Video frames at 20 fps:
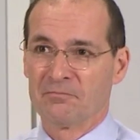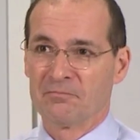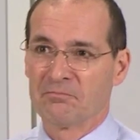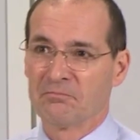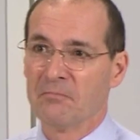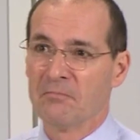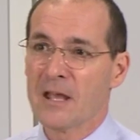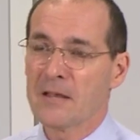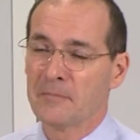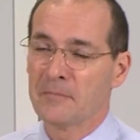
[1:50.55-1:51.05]

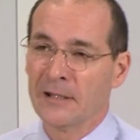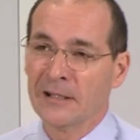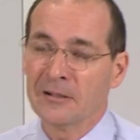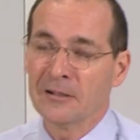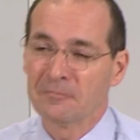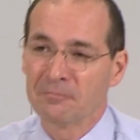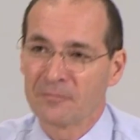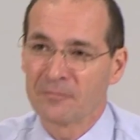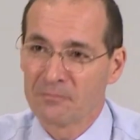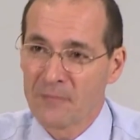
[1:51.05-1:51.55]
maybe
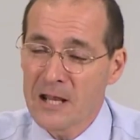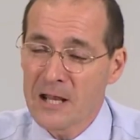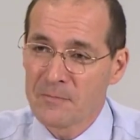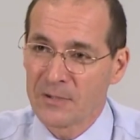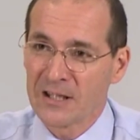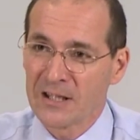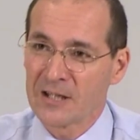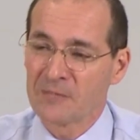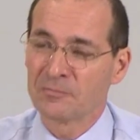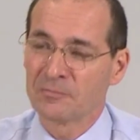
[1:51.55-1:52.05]

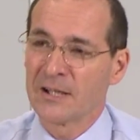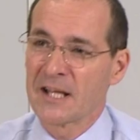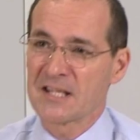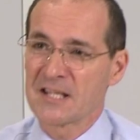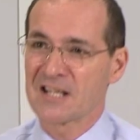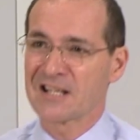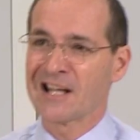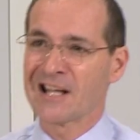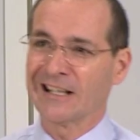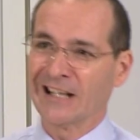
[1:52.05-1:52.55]
in
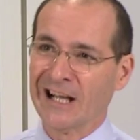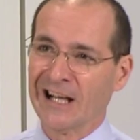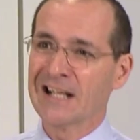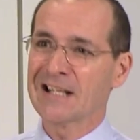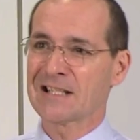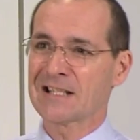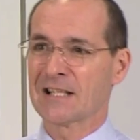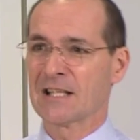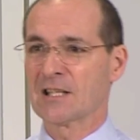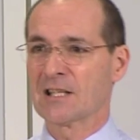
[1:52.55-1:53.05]
places like
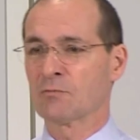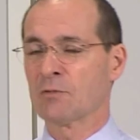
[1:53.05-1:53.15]
Iceland,